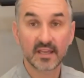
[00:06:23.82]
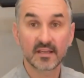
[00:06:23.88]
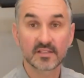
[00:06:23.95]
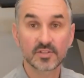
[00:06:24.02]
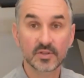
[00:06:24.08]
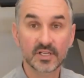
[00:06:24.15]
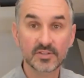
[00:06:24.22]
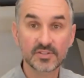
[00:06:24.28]

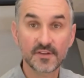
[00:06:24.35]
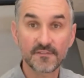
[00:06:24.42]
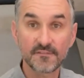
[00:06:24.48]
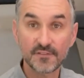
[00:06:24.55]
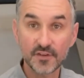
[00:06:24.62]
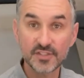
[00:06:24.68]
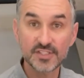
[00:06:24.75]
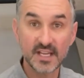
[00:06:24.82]
so here's the
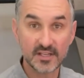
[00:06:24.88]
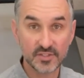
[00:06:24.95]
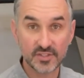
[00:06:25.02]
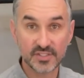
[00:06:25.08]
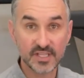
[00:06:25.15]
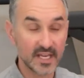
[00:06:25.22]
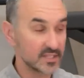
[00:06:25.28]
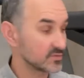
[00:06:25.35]
first
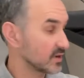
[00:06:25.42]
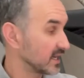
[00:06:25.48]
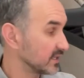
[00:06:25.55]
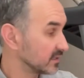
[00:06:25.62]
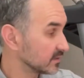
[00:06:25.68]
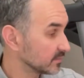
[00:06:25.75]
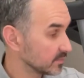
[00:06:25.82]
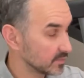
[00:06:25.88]
exercise,
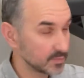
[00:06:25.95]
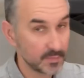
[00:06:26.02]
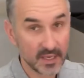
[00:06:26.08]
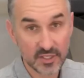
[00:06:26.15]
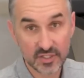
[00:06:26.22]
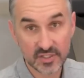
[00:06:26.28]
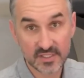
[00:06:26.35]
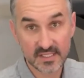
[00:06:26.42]
right?
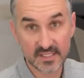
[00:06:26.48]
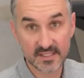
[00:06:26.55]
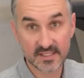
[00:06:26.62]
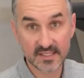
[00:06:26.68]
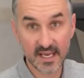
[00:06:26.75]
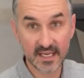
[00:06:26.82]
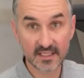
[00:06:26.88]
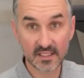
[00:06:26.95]
Patient's in
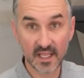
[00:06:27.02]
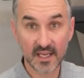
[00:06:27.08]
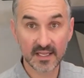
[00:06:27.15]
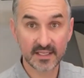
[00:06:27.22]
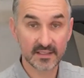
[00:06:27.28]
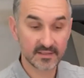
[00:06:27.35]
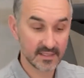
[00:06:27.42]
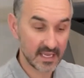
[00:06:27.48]
side
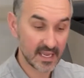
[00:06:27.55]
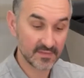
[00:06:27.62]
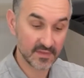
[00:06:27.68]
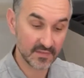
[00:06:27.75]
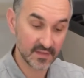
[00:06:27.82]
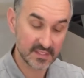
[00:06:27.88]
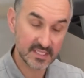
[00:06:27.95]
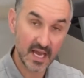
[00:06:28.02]
lying, and then
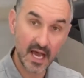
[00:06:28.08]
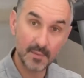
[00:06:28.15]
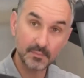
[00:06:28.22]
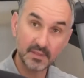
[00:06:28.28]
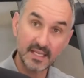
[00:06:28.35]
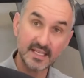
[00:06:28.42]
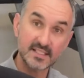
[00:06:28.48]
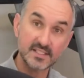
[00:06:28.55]
the top
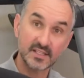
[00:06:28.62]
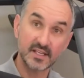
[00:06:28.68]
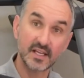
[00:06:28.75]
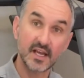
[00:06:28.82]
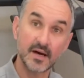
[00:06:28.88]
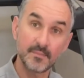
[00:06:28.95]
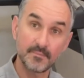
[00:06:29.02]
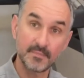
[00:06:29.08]
leg is gonna
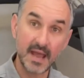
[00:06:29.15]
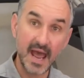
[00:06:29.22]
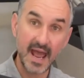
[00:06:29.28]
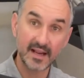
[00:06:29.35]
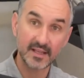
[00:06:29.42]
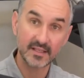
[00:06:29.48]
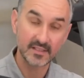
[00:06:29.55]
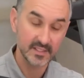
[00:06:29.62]
come
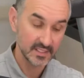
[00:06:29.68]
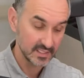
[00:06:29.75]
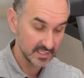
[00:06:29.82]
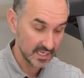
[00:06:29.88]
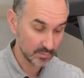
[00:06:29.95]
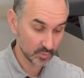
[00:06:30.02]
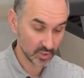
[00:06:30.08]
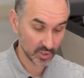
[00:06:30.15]
back.
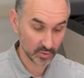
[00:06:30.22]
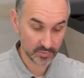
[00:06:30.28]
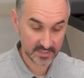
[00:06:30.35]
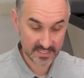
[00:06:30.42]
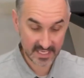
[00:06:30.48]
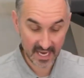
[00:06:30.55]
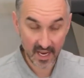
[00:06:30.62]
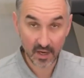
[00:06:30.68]
And we're gonna go
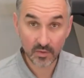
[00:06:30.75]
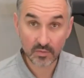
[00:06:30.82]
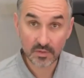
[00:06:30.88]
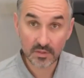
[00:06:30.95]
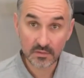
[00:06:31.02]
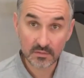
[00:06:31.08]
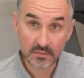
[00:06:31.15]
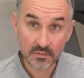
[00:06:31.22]
down
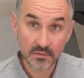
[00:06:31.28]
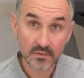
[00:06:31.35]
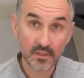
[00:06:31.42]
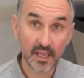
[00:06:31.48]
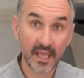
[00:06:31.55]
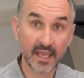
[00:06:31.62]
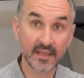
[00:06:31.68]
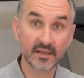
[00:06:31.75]

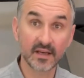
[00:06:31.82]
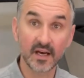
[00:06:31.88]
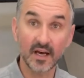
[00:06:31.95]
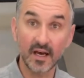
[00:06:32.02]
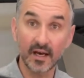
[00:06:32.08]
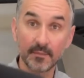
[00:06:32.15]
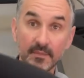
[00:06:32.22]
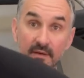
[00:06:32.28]
and
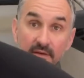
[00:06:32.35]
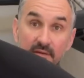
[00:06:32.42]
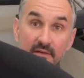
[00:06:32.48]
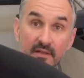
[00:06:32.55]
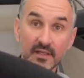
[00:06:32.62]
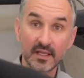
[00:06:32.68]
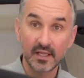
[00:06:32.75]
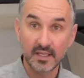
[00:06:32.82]
up,
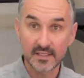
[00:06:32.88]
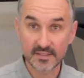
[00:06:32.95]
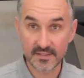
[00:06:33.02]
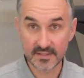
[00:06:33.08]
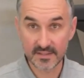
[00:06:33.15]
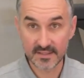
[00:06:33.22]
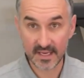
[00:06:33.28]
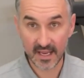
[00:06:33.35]

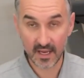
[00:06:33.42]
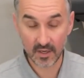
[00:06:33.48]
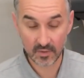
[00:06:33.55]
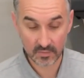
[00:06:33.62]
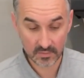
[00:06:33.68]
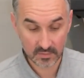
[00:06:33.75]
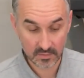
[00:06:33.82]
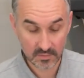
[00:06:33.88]

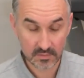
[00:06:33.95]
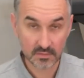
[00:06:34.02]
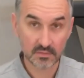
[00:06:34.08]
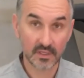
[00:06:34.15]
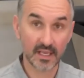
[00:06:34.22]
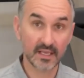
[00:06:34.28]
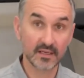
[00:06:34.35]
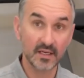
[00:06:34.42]
down
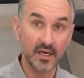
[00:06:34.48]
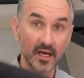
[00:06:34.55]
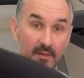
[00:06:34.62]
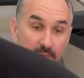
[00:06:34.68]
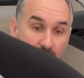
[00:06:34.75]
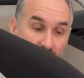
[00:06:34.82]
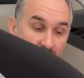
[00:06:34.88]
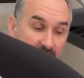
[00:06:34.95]
and up,
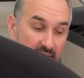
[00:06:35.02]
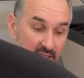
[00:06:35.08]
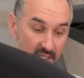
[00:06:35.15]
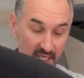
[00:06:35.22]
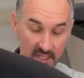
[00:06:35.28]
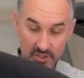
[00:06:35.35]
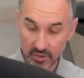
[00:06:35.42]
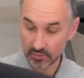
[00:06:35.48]
okay?
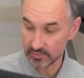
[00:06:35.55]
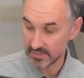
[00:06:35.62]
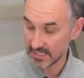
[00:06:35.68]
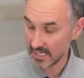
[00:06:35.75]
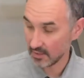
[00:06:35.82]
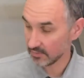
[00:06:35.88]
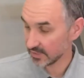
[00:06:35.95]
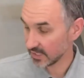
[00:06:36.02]
So
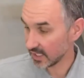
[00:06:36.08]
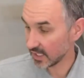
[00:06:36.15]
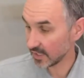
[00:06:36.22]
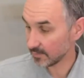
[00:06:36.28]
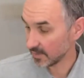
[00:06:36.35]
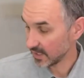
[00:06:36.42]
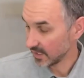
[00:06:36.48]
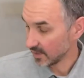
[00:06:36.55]
down and
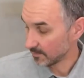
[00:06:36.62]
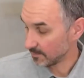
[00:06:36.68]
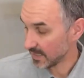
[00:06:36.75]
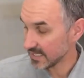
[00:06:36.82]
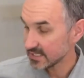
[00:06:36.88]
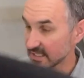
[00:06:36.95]
up, basically